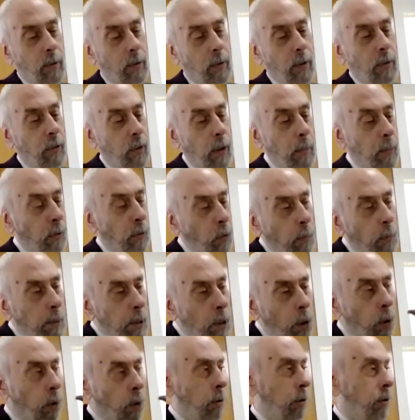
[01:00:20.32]
seems to be
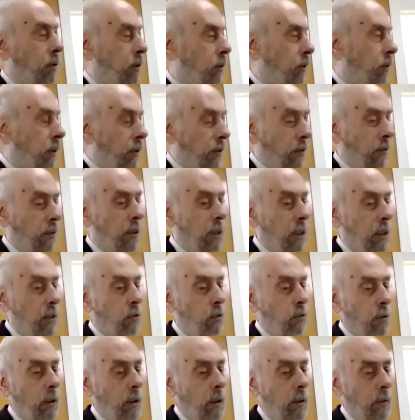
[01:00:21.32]
old, this
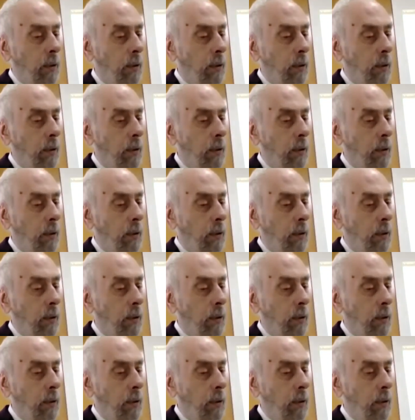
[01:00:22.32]
initial.